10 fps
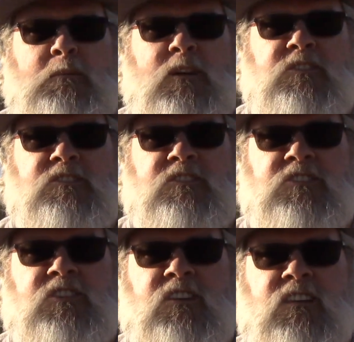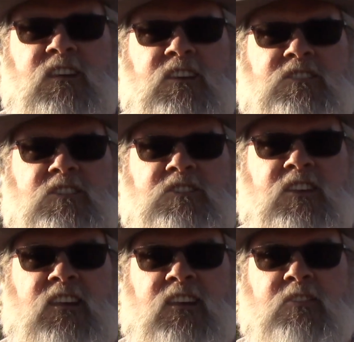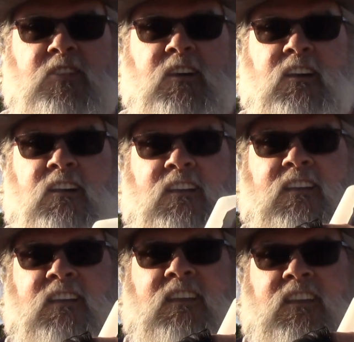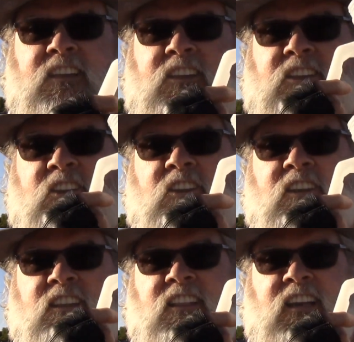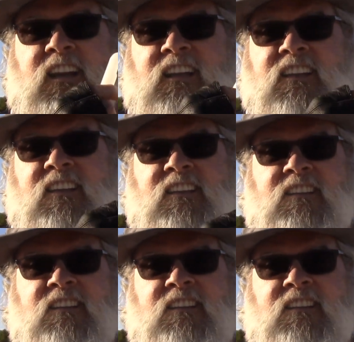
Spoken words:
of business is to see if the you're in luck